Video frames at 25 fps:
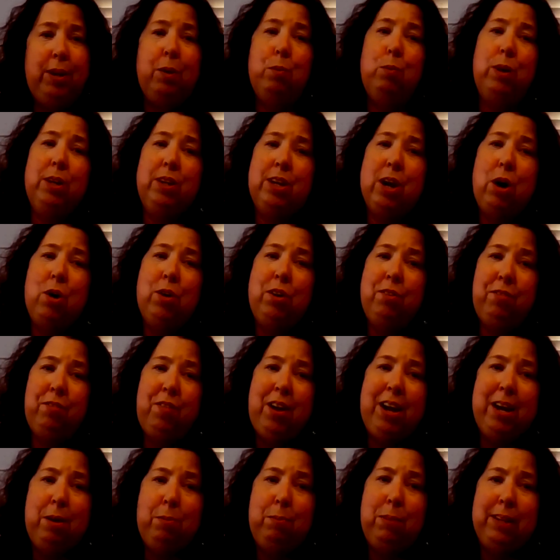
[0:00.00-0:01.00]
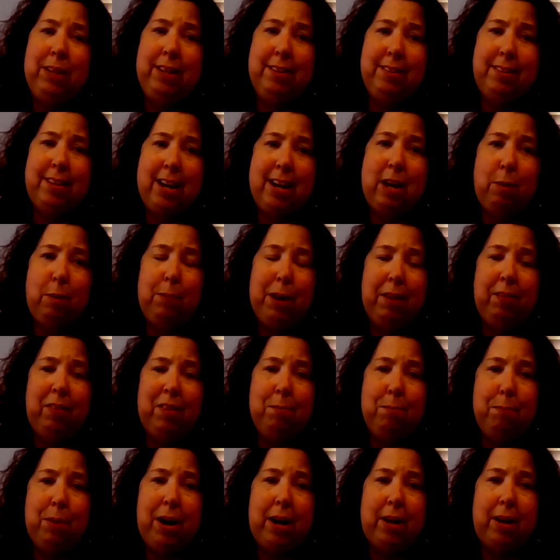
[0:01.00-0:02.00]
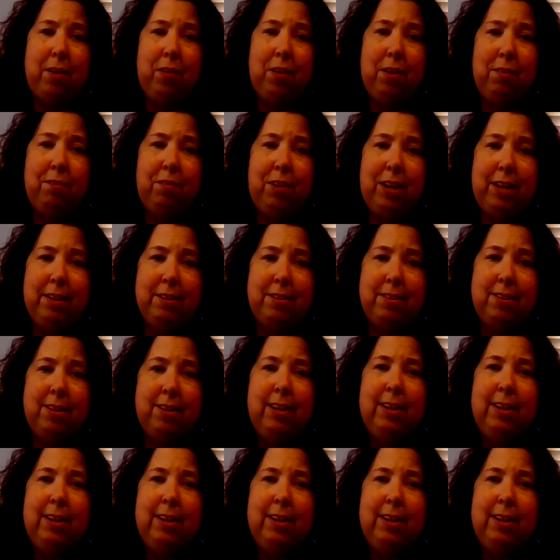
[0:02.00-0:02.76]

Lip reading: it would go to families to help get them back on their feet.